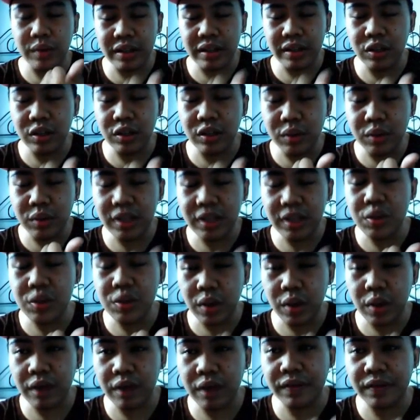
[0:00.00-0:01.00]
you need
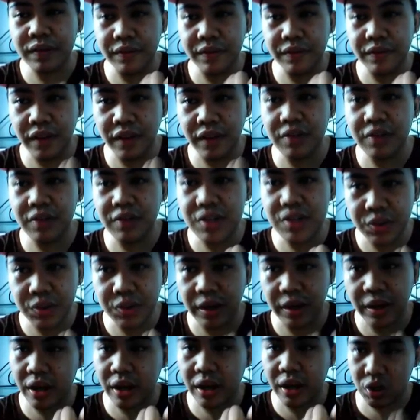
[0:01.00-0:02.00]
to have a very
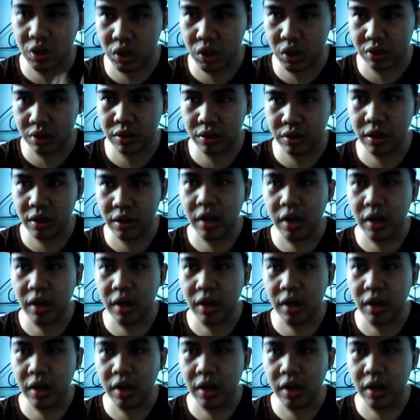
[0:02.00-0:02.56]
strict action.